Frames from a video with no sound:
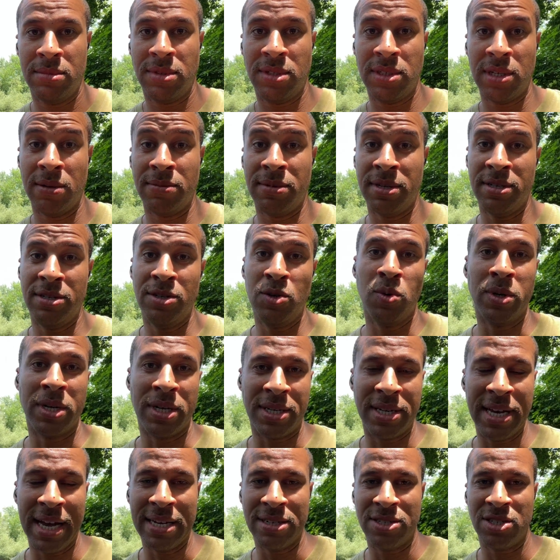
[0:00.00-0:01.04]
Something you want to
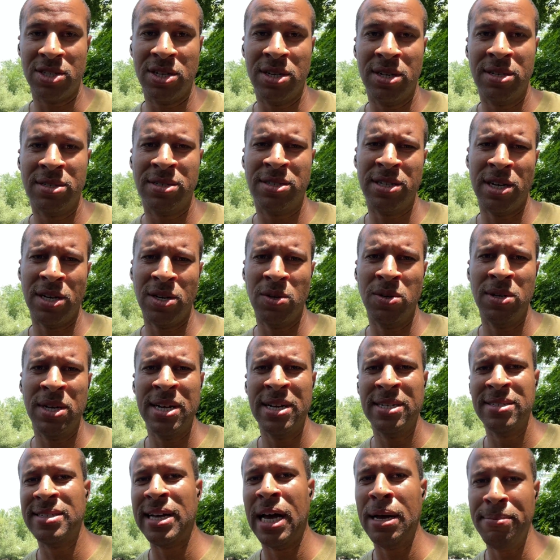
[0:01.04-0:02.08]
catch. So
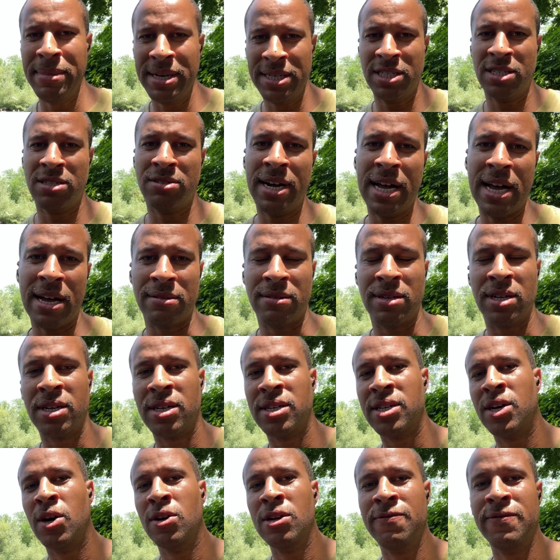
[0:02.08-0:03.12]
stop messing around.
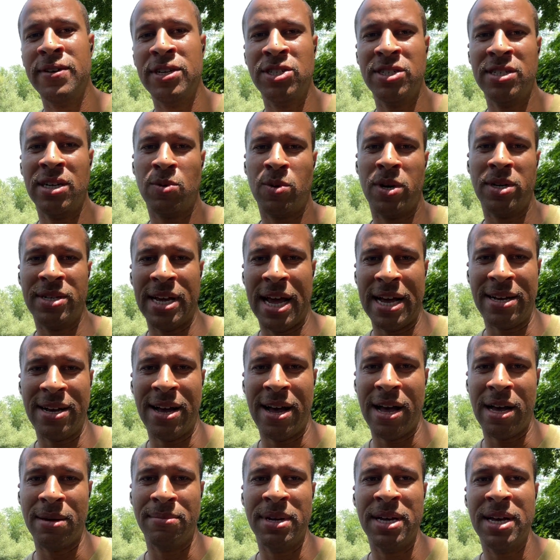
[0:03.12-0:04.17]
Go to fishing at work dot
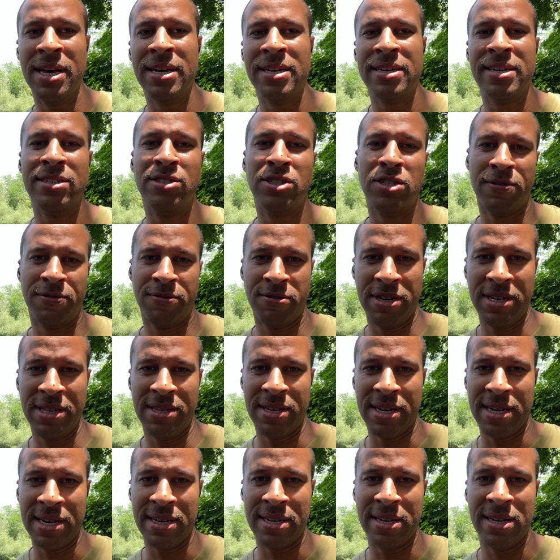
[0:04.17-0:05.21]
com, get your free
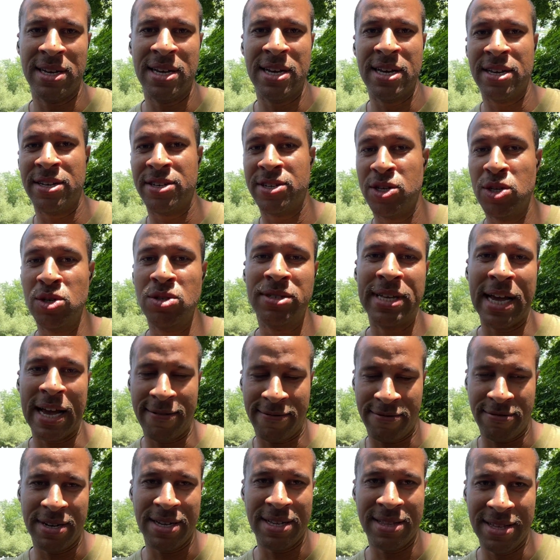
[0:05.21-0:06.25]
thing, use that
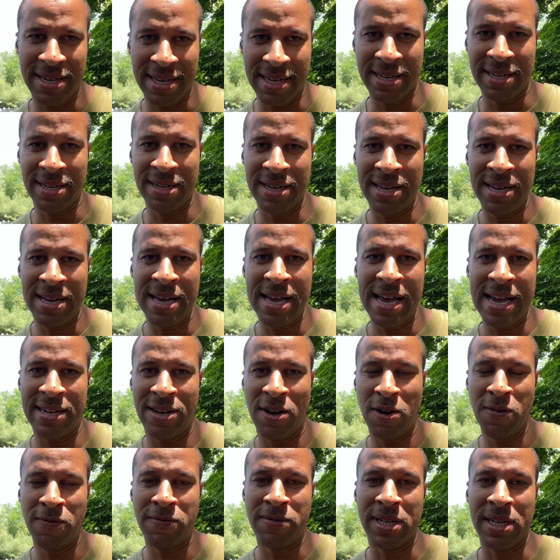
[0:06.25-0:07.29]
free thing, and
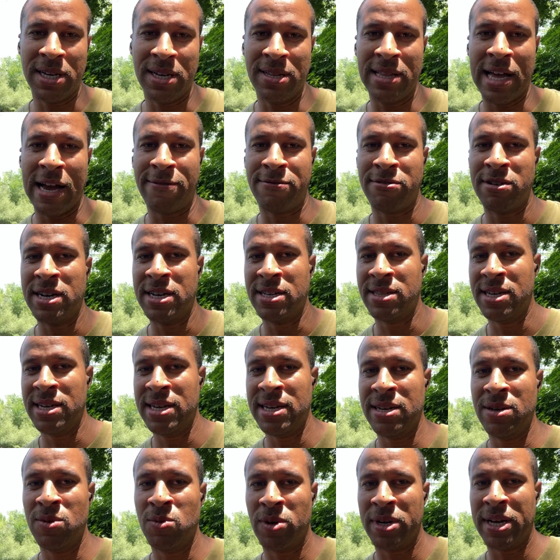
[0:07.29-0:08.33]
hopefully that free
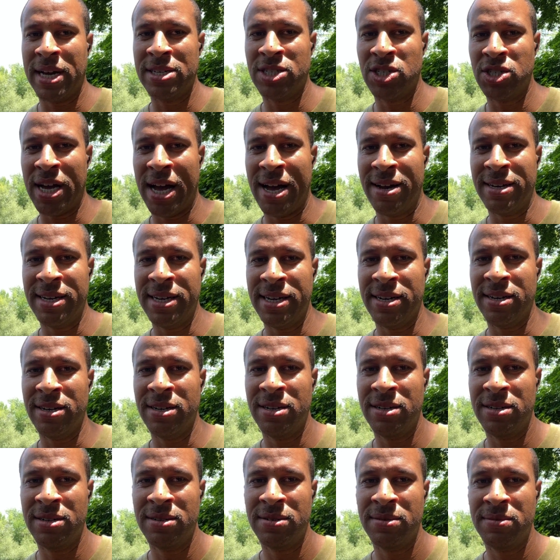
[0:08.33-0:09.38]
thing will get you out here
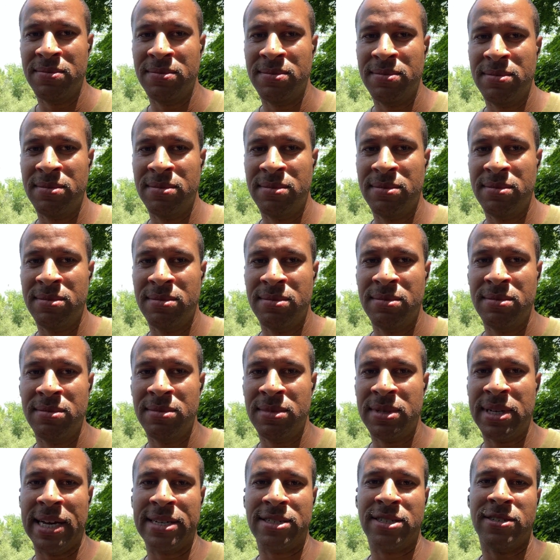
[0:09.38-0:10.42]

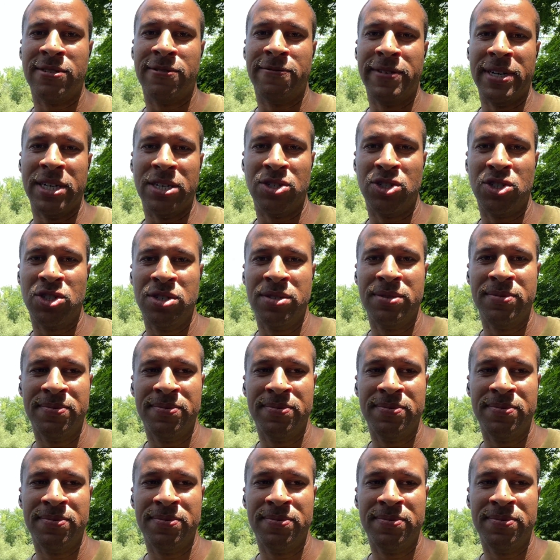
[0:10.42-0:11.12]
catching fish.